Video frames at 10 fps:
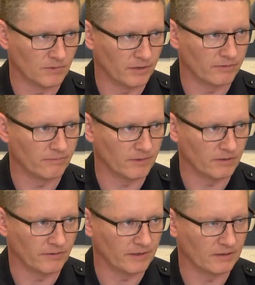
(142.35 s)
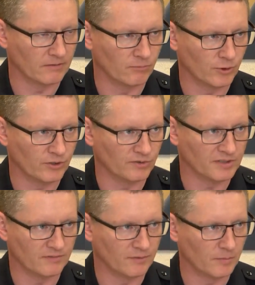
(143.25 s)
uh, you know, they can reduce
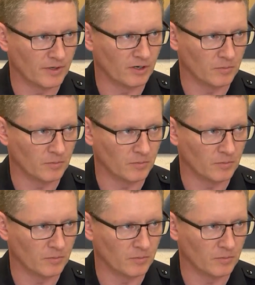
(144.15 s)
it from there.